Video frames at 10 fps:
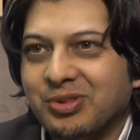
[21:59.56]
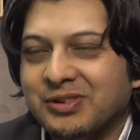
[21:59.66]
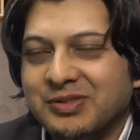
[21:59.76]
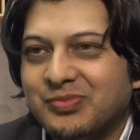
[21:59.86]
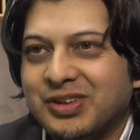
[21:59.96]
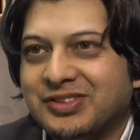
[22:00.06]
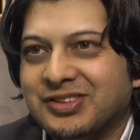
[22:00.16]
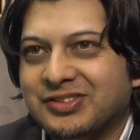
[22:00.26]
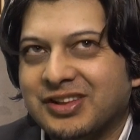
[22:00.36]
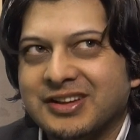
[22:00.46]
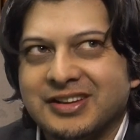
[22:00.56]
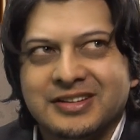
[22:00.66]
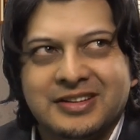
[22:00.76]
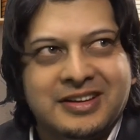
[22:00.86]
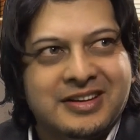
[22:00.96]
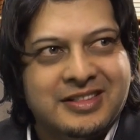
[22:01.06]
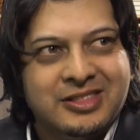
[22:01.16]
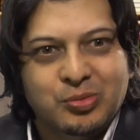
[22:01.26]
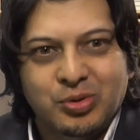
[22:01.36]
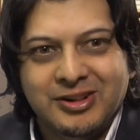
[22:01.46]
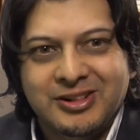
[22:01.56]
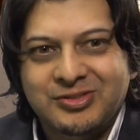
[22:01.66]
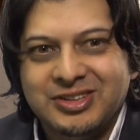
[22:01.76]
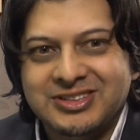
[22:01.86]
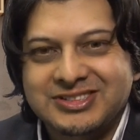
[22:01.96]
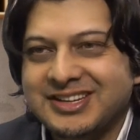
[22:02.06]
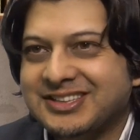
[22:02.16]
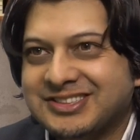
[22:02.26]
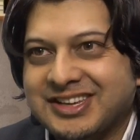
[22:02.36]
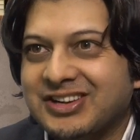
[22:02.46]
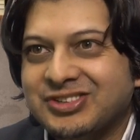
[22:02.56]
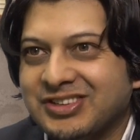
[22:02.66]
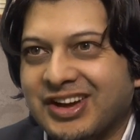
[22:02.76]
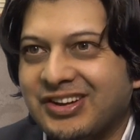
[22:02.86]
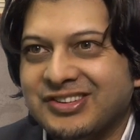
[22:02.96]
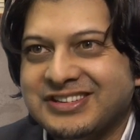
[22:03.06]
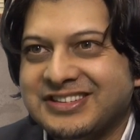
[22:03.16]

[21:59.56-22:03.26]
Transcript: with my pets, it's like the world feels like it's crashing down.